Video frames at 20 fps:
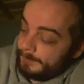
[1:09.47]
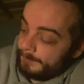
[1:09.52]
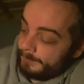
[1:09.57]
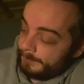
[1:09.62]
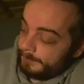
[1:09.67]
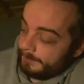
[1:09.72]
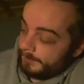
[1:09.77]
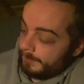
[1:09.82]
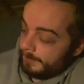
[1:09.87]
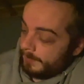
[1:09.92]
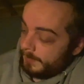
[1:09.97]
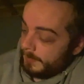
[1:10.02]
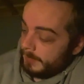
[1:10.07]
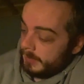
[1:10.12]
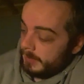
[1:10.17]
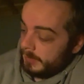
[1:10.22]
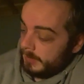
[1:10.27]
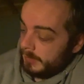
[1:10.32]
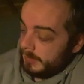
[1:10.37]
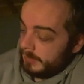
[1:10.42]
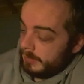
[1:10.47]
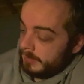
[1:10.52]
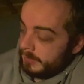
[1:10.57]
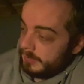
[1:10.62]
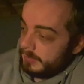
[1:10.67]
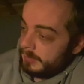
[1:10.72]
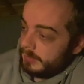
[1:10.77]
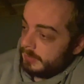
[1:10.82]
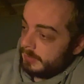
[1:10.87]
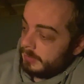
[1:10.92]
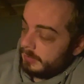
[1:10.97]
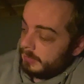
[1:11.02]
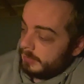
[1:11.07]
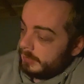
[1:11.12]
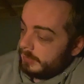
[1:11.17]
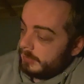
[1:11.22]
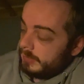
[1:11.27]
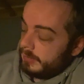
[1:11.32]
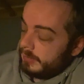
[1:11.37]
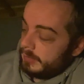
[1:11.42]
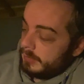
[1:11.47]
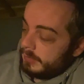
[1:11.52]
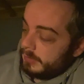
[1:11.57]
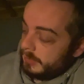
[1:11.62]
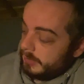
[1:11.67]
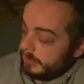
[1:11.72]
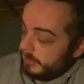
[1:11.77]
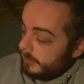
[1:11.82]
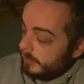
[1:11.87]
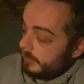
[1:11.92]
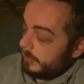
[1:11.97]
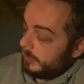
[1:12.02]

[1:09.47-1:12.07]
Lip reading: Nobody speaks.